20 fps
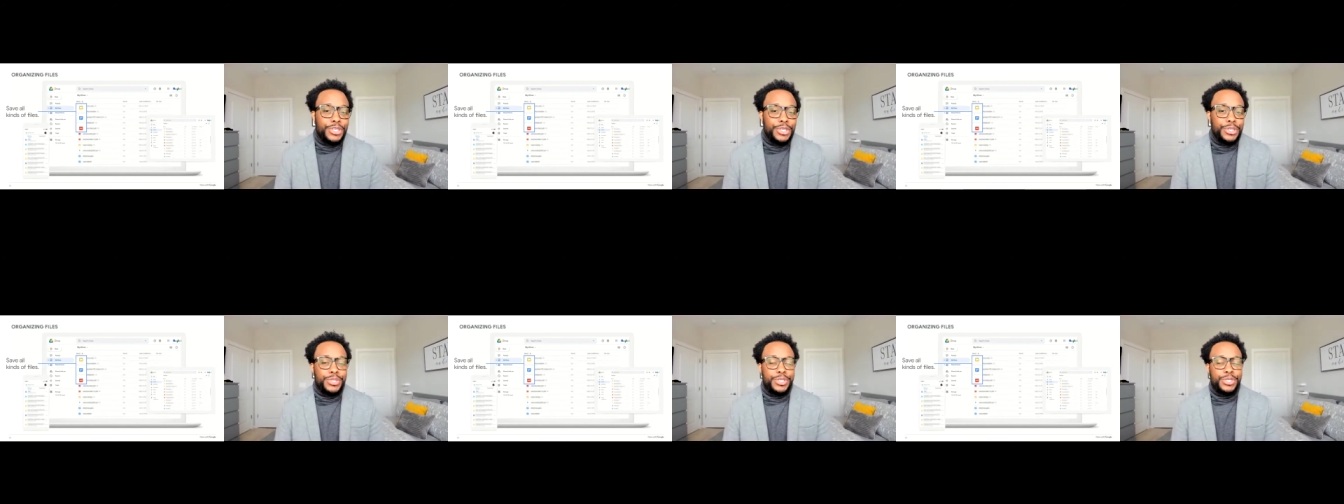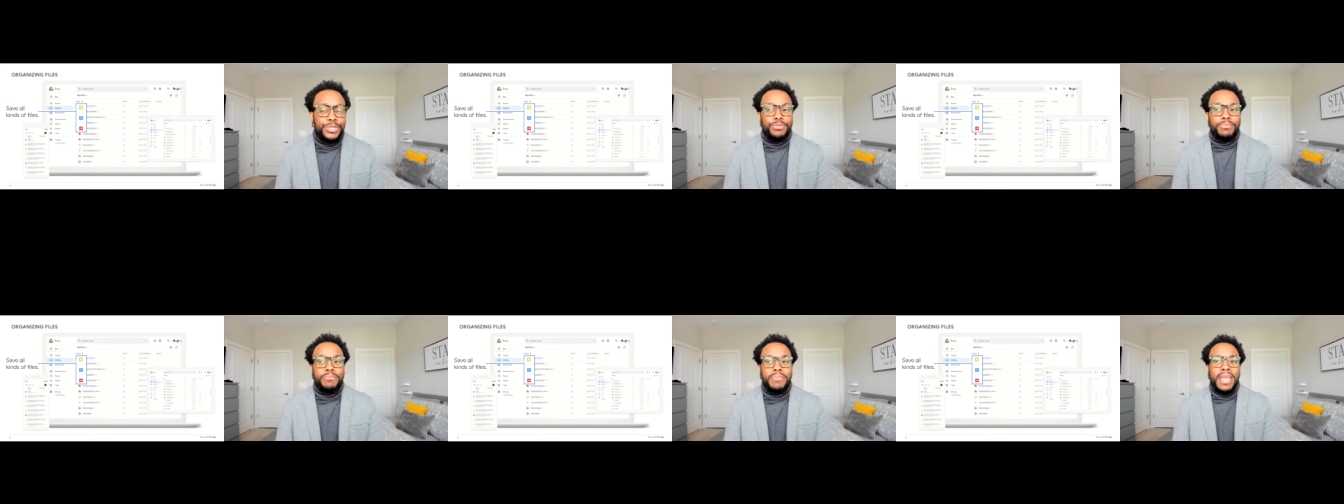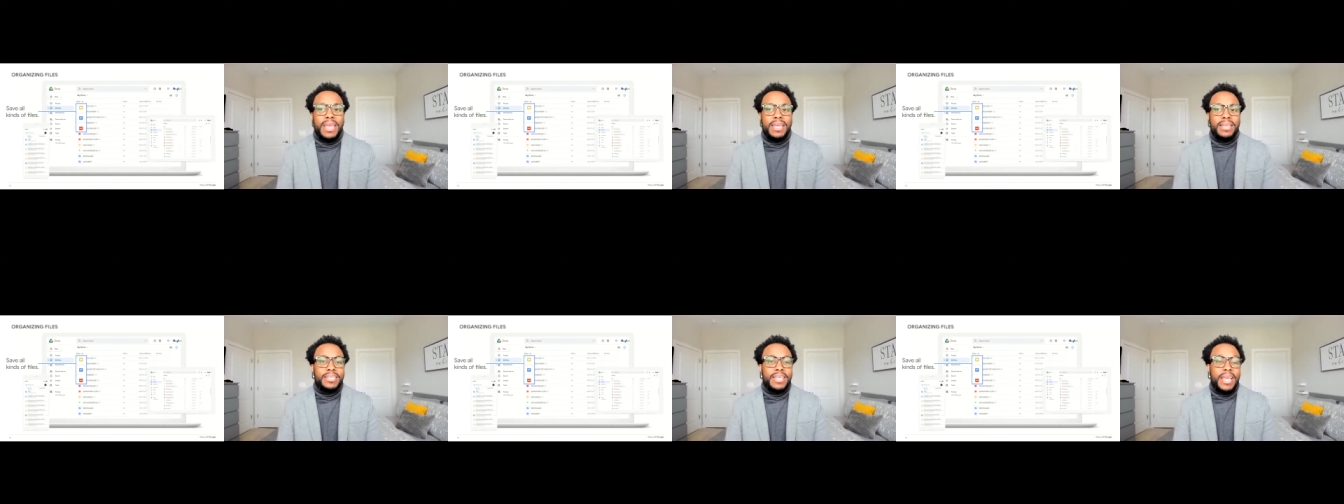to
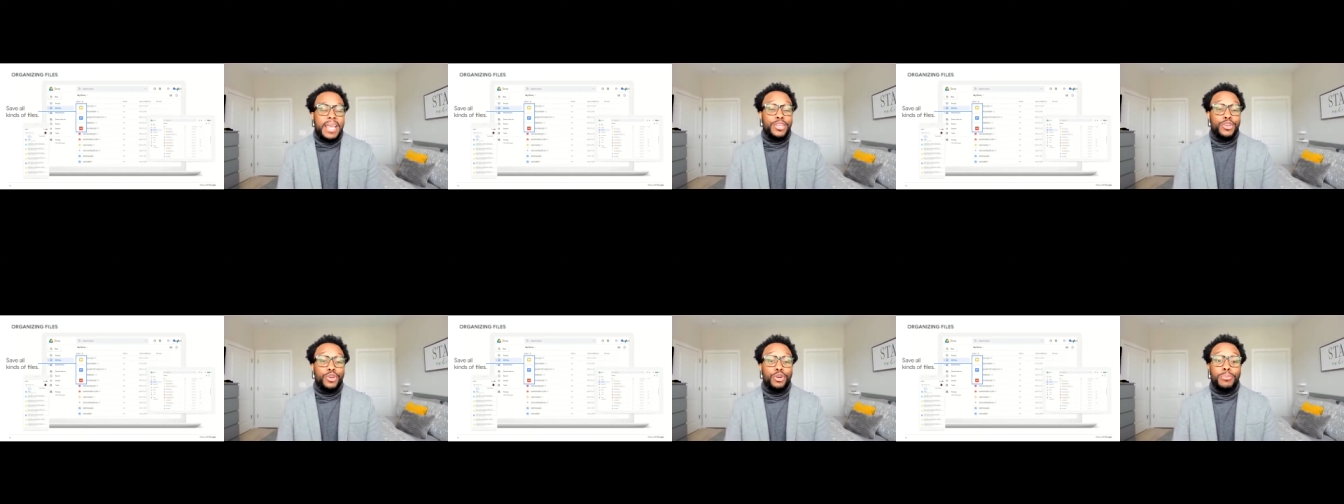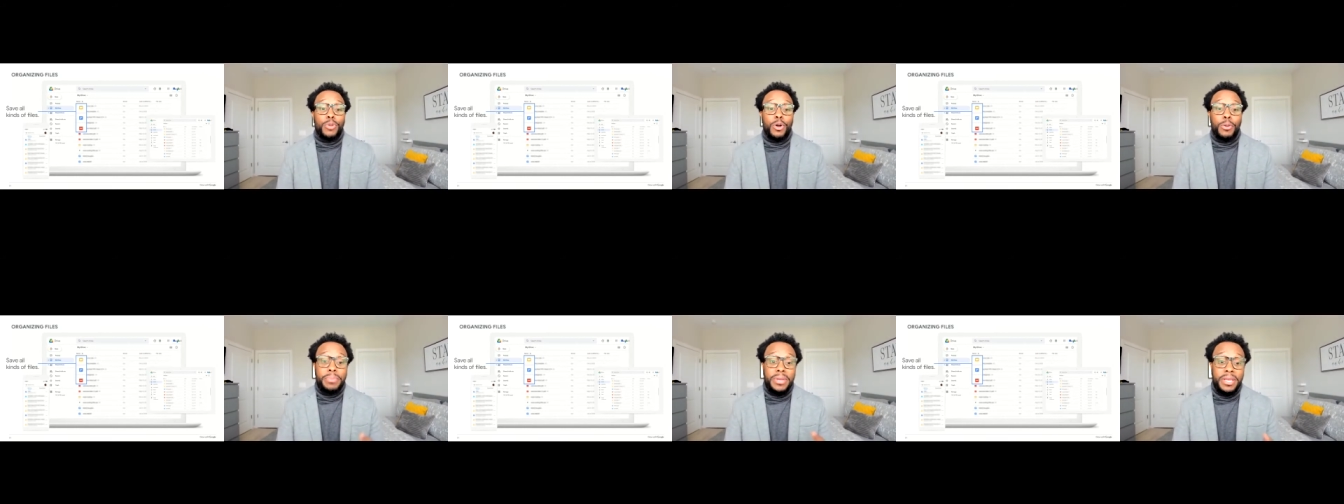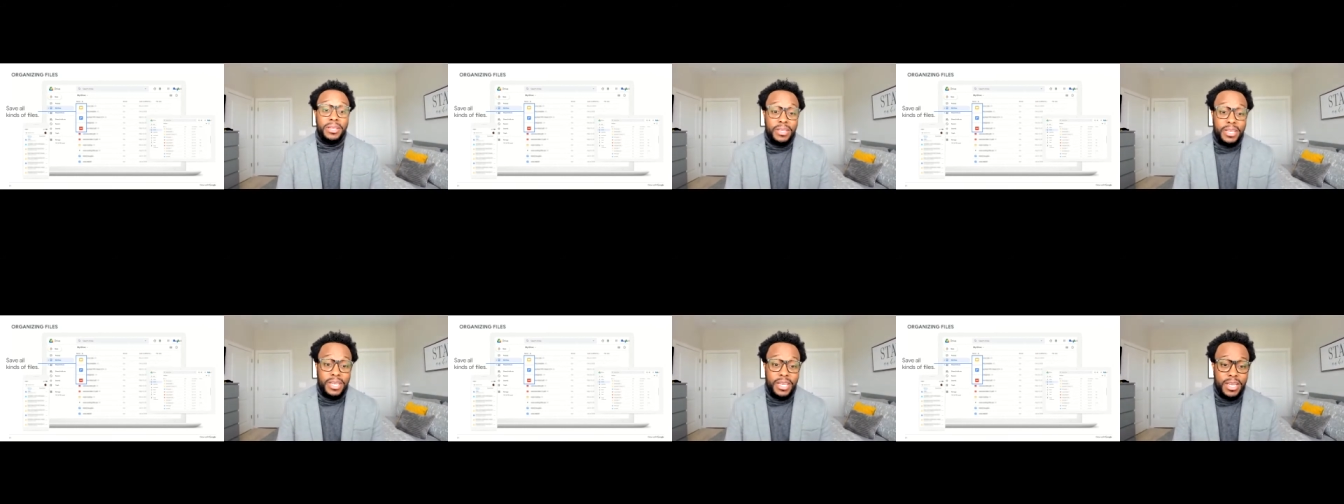maintain your
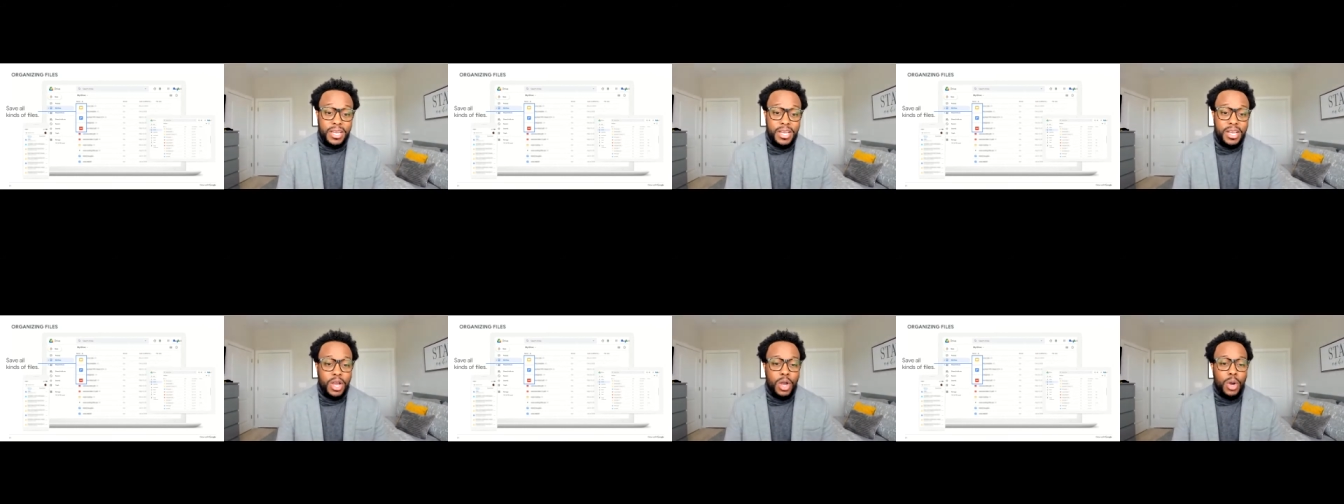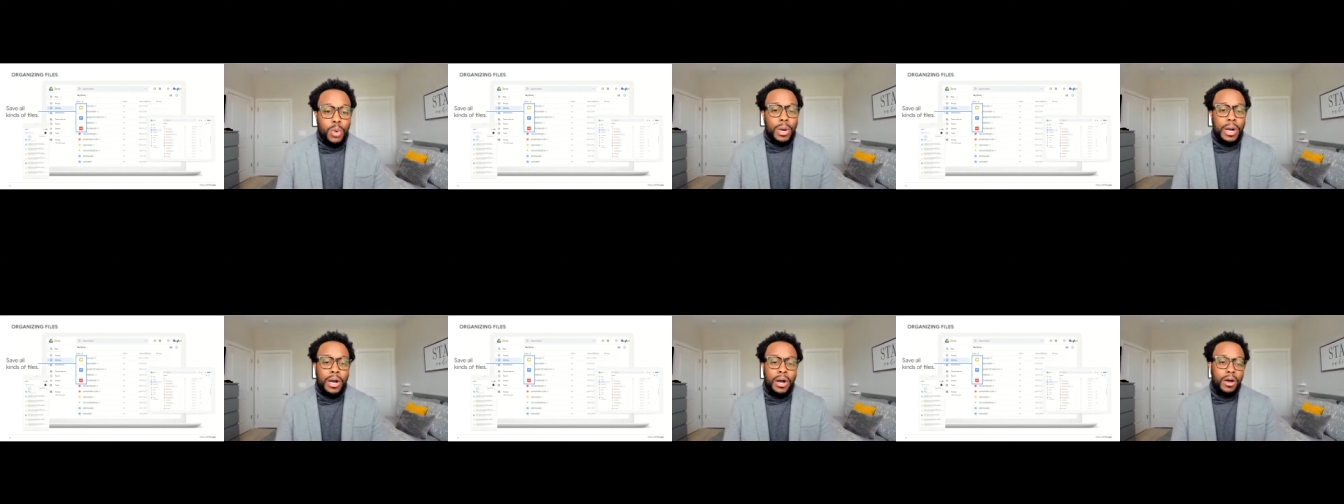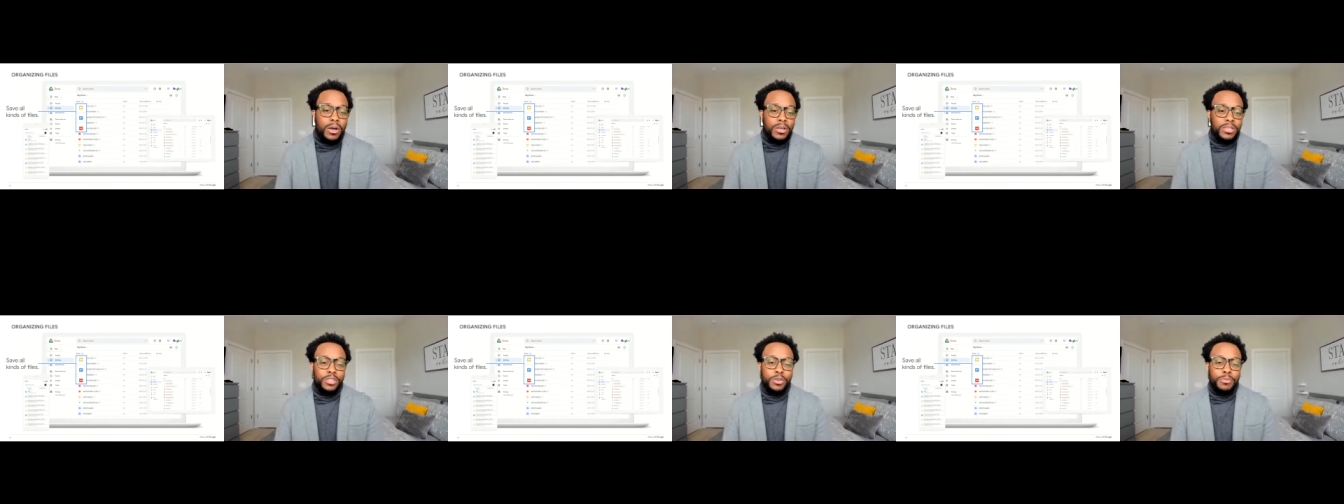mobility while
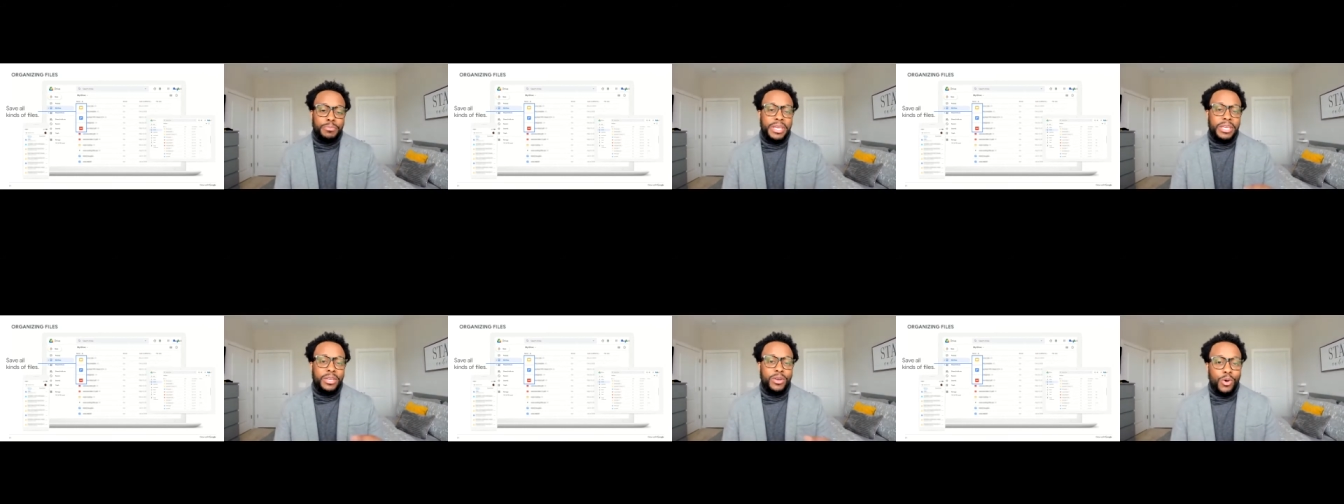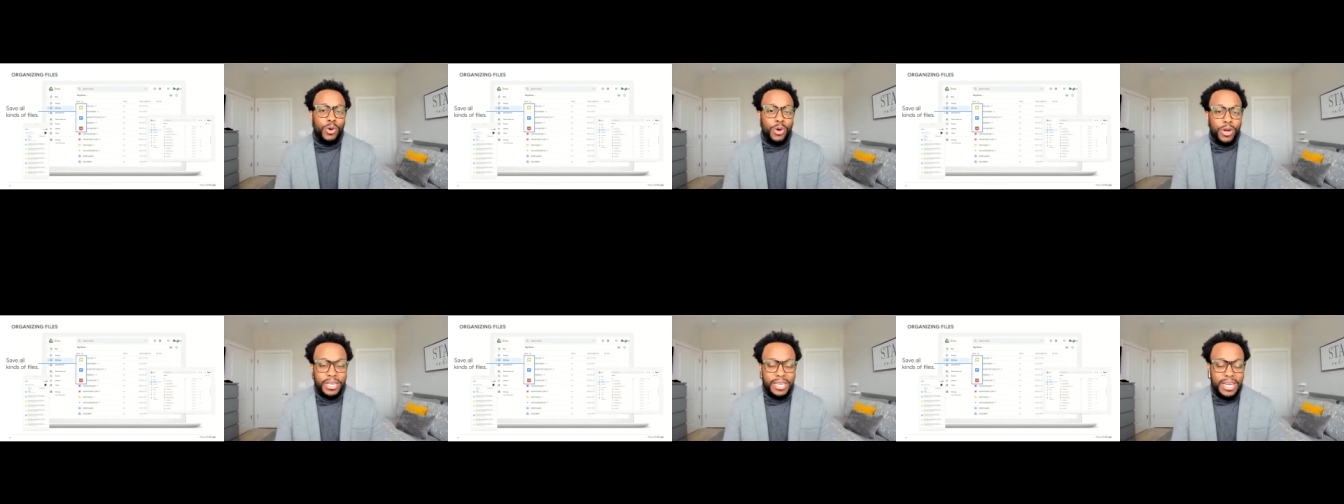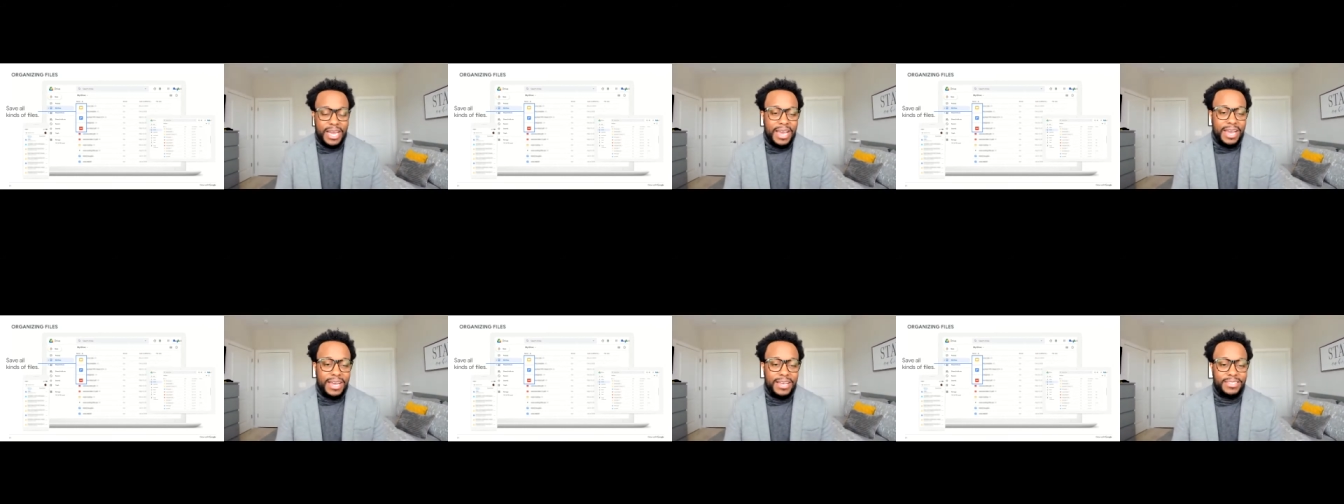also being
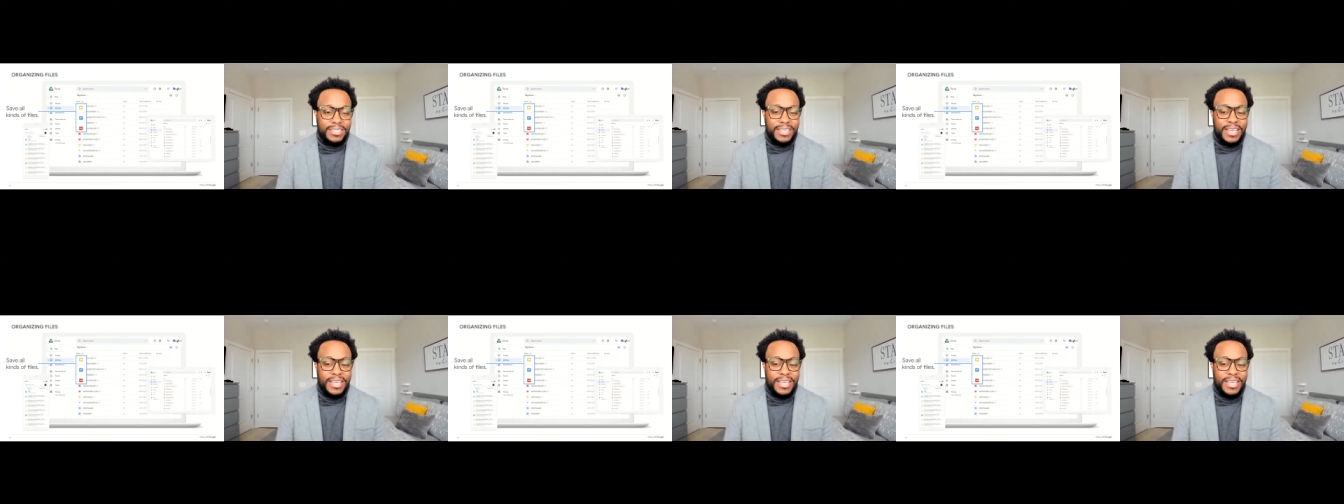organized